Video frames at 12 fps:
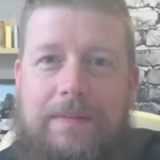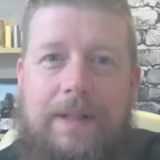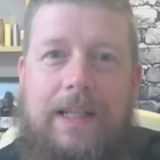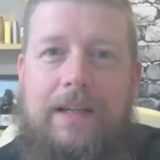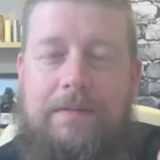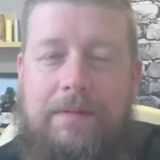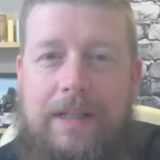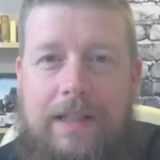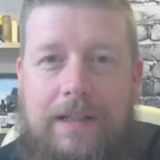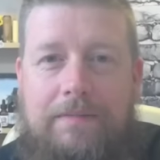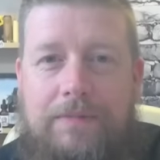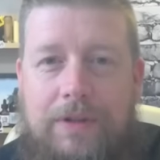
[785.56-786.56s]
with your
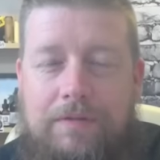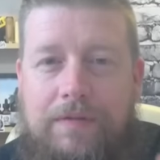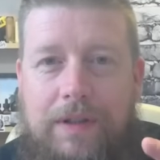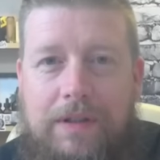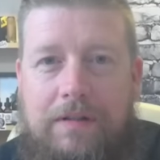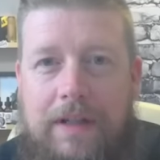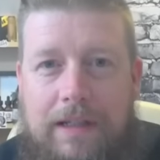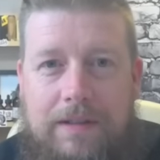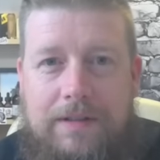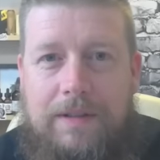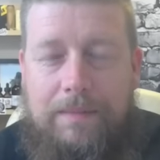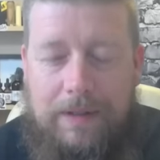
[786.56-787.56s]
sort of vodka in it
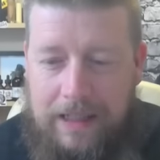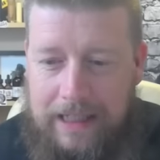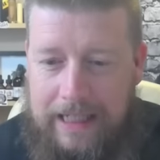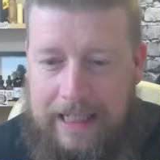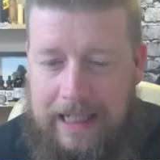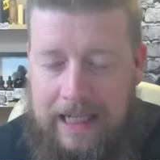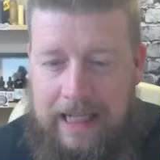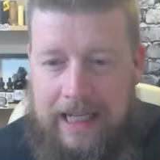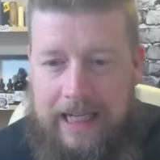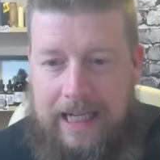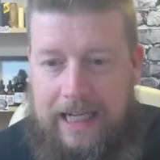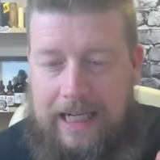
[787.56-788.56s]
or something like that.
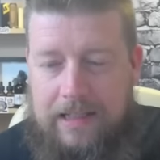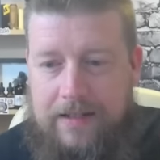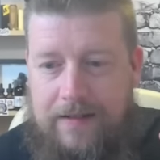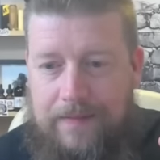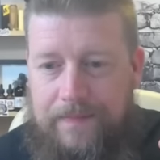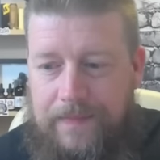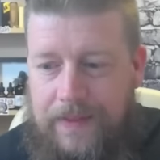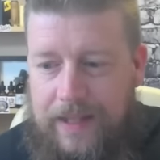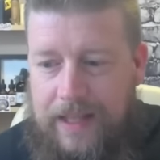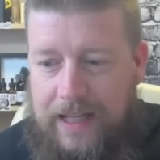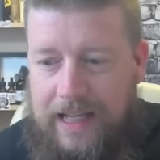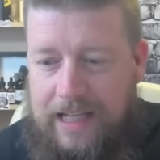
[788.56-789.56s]
It's
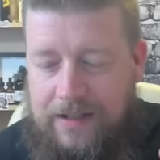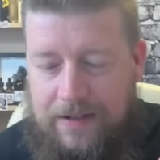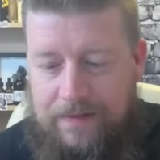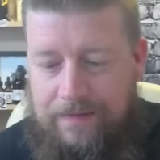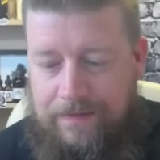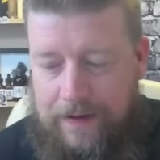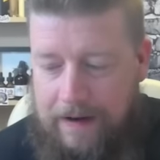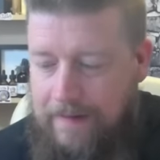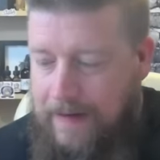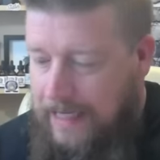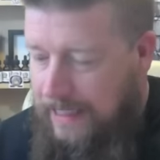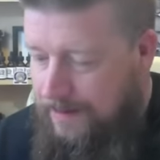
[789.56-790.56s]

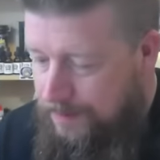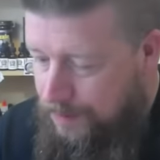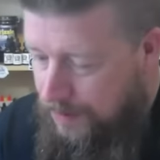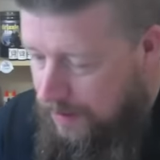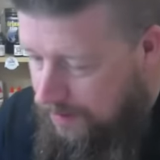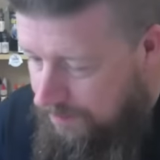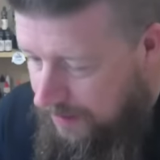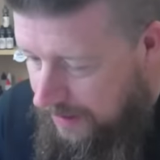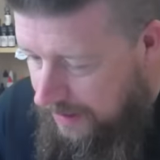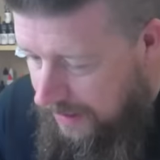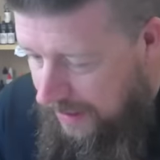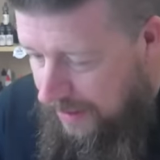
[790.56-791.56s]
very, what did I
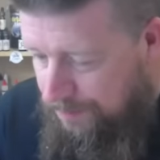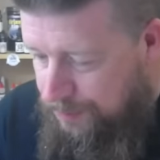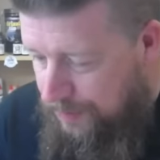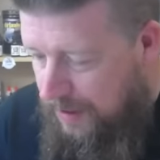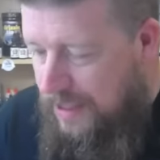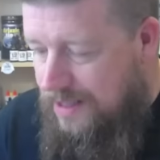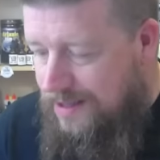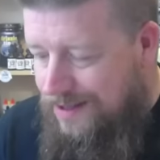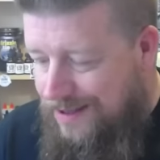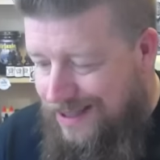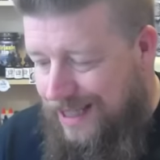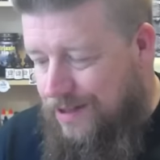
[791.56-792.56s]
write? A bright
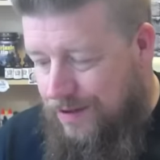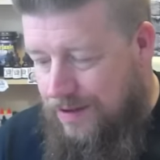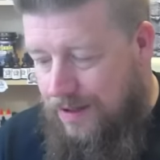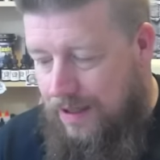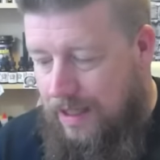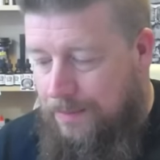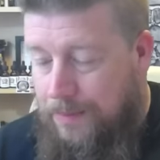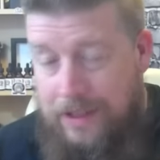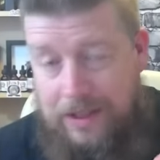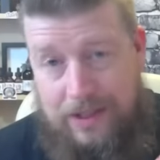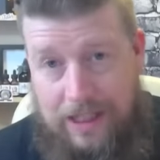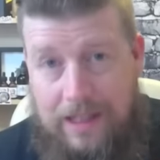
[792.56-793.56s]
citrus lime,
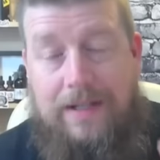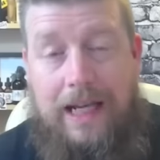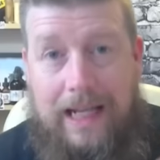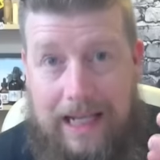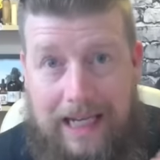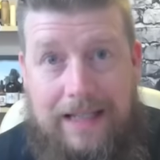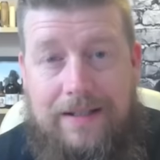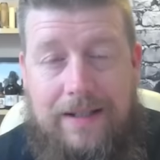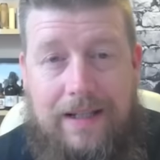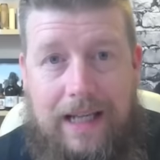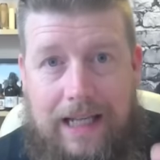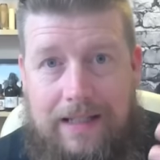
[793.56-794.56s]
which does, it is.
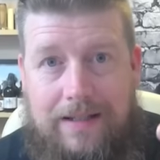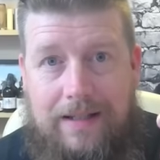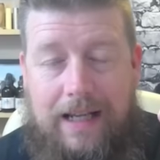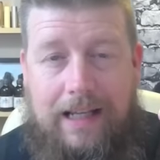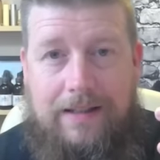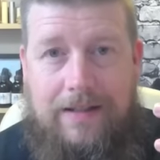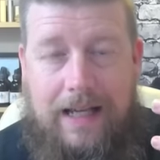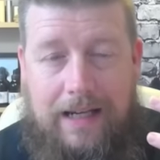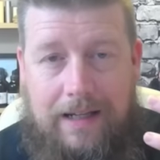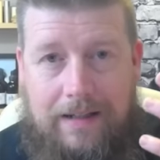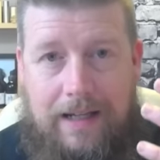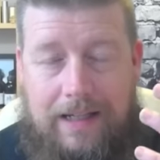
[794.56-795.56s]
It's
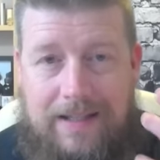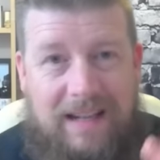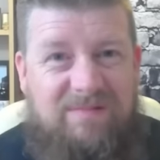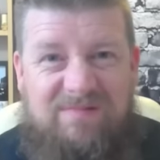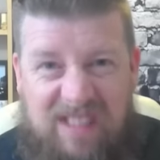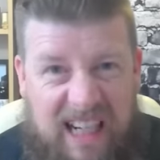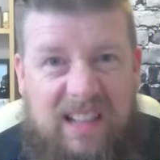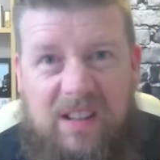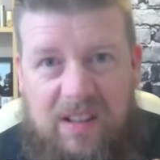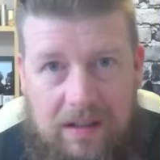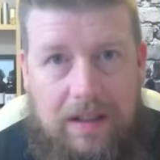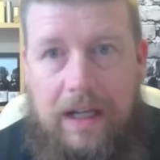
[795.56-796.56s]
that
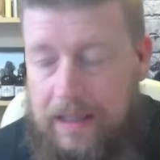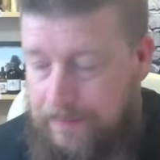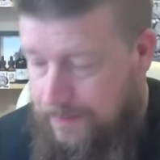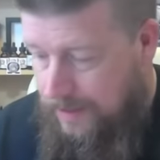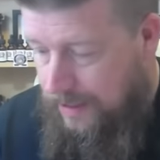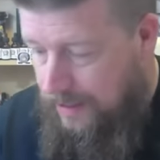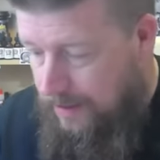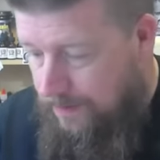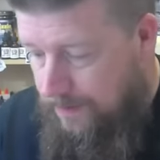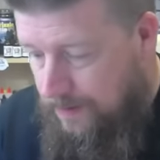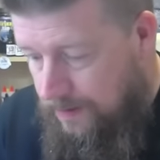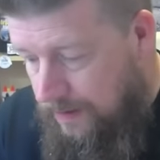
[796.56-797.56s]
real lime thing
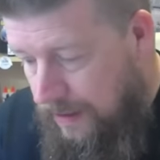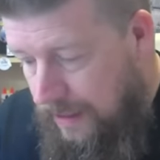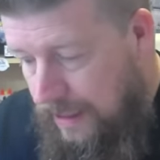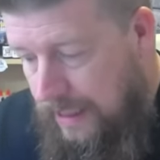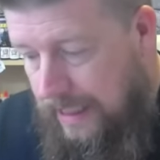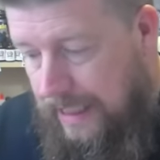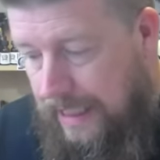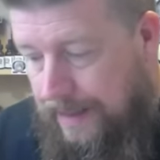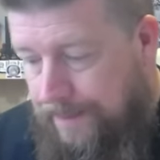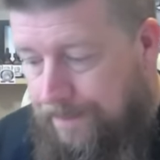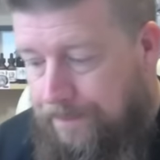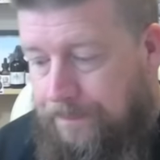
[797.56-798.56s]
going on.
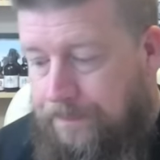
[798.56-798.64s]
And